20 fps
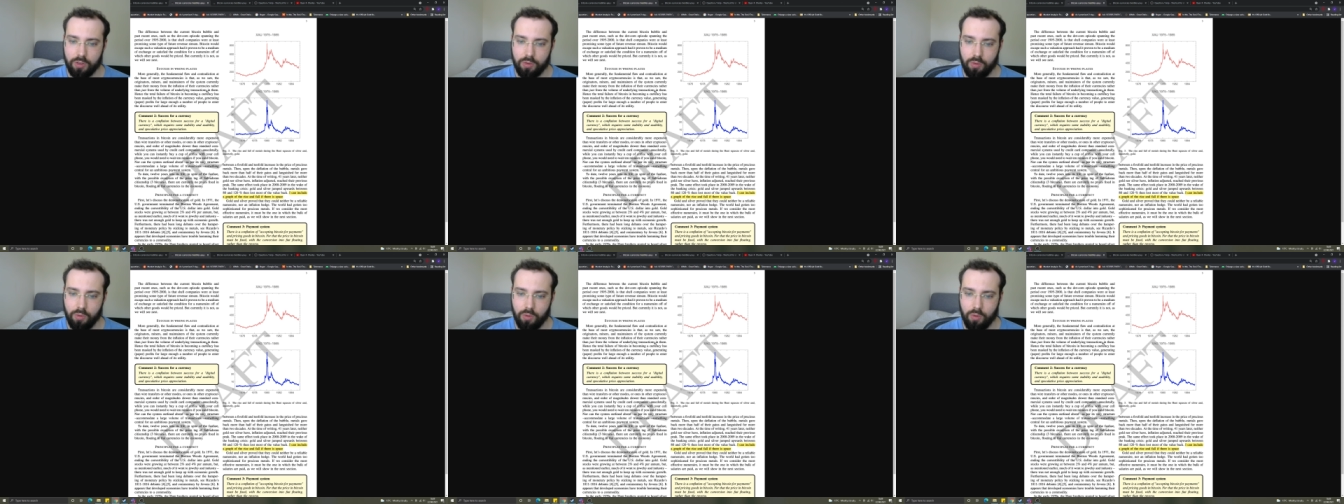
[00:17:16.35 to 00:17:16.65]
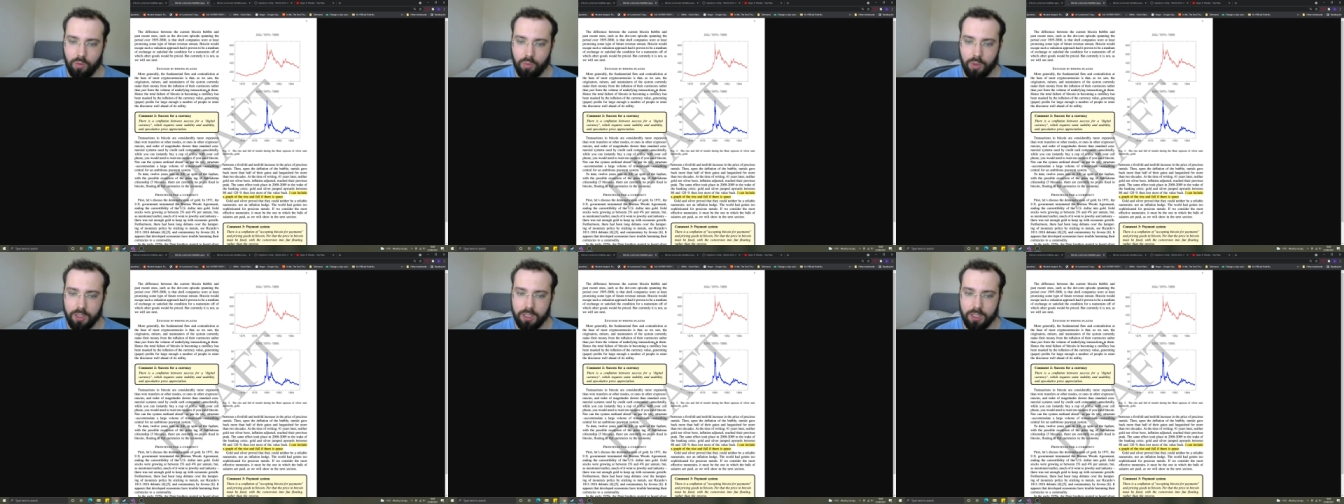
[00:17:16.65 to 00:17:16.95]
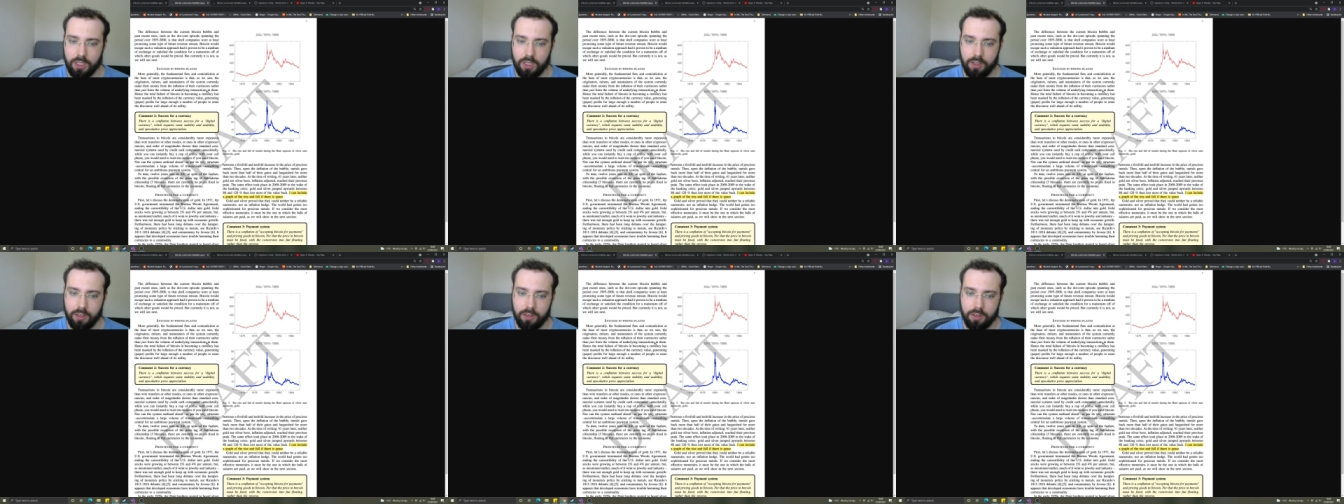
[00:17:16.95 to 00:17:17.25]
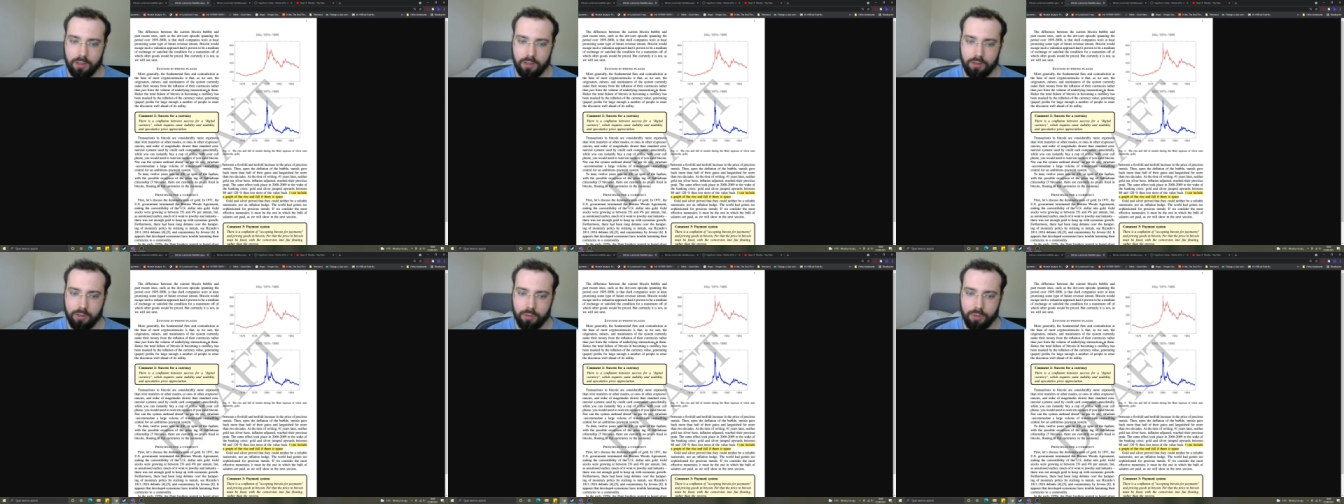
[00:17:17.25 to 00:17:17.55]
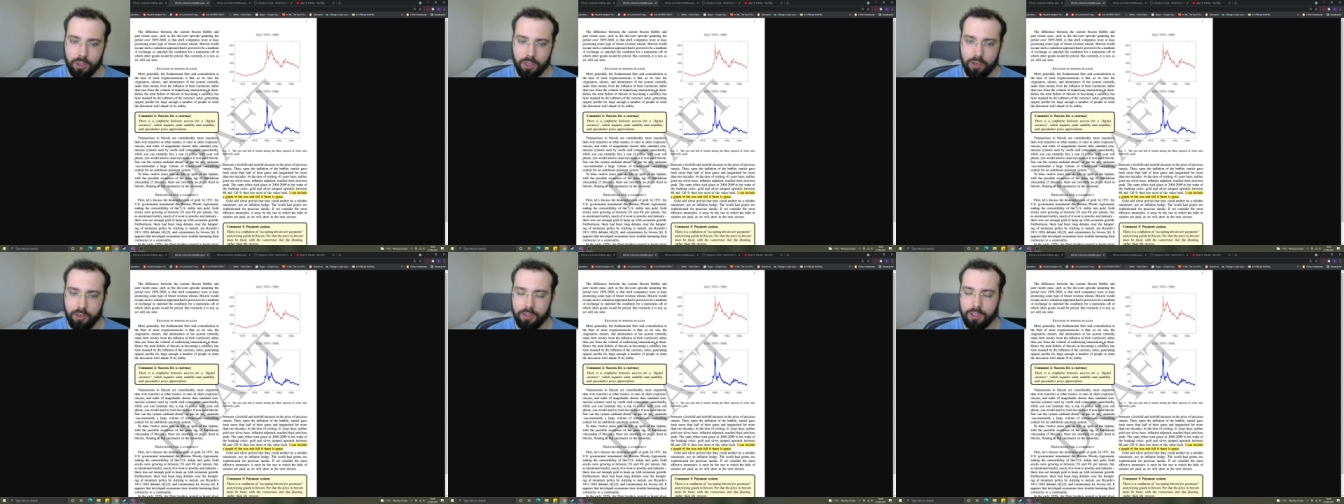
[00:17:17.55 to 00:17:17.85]
or ones in other
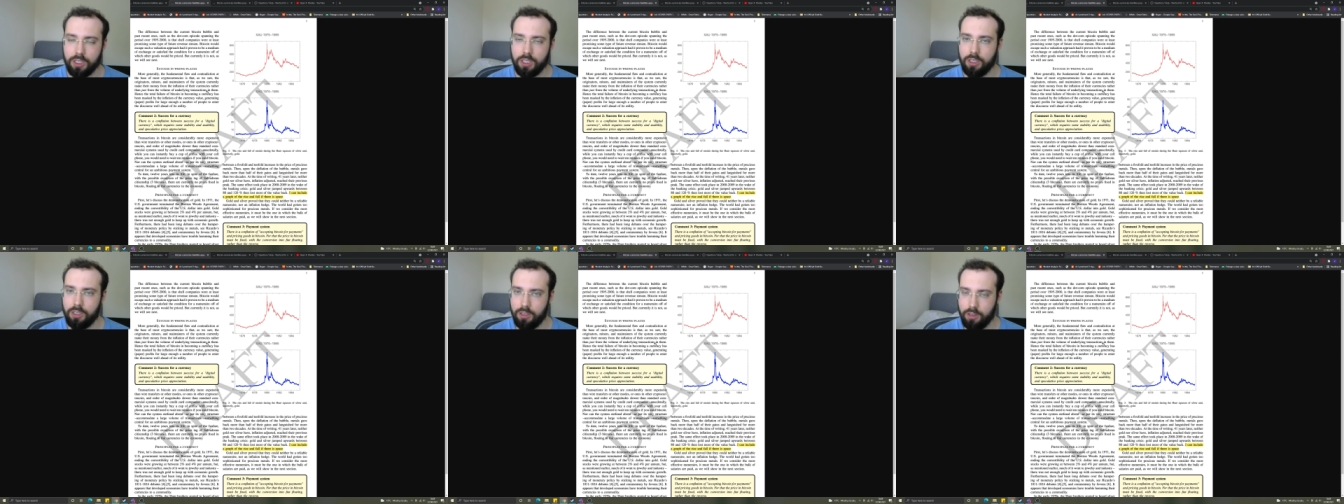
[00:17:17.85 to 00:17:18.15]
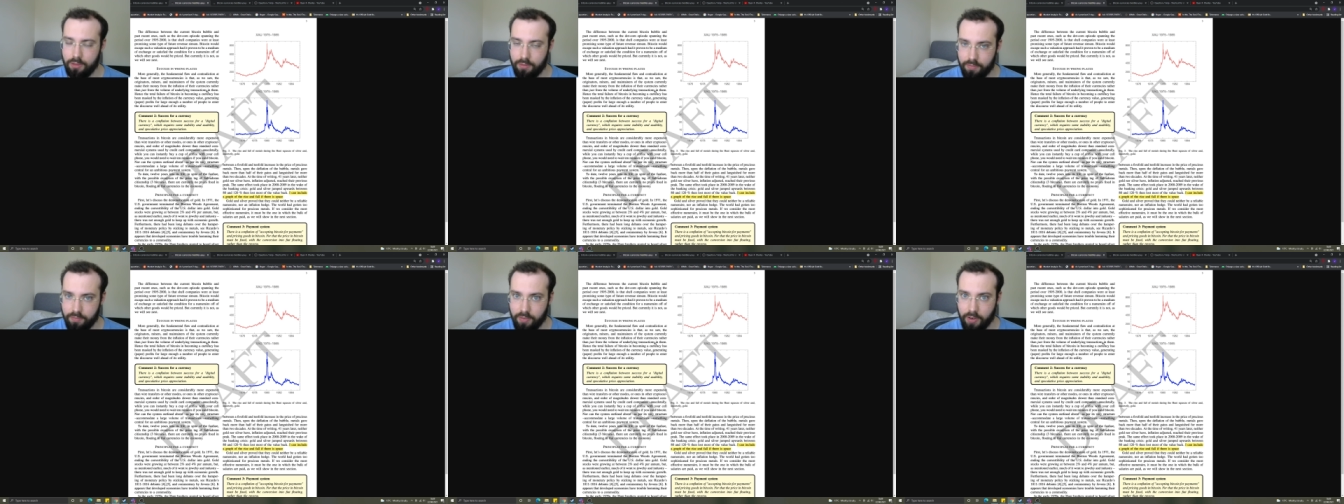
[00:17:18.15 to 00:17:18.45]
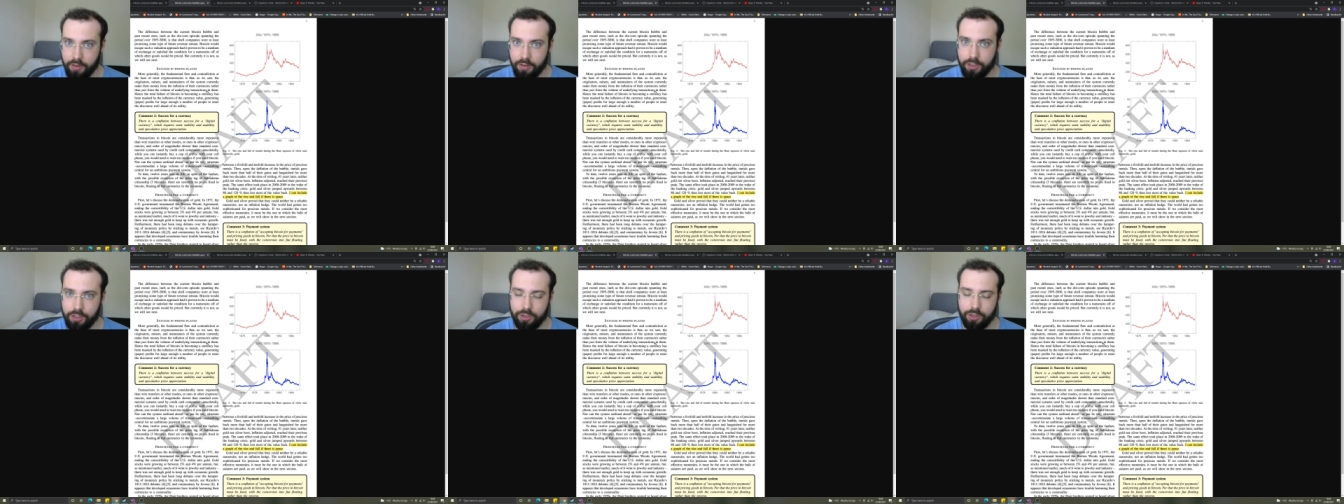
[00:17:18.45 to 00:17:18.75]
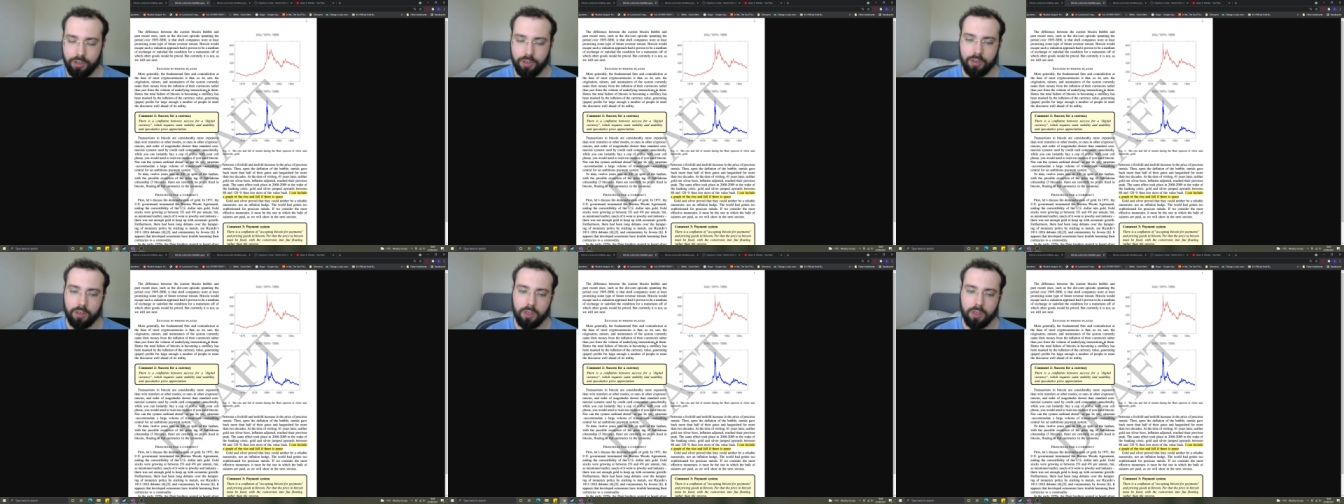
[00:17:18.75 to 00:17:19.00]
cryptocurrencies. Very true.